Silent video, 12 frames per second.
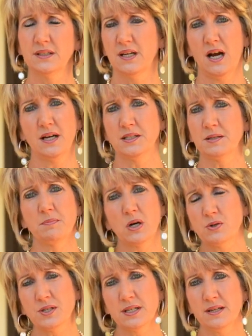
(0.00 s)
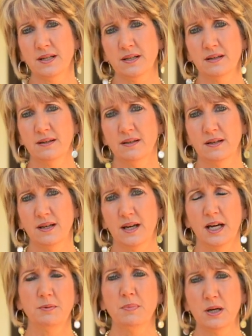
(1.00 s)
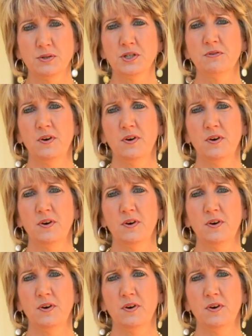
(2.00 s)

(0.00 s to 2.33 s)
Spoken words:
God's mercy, and most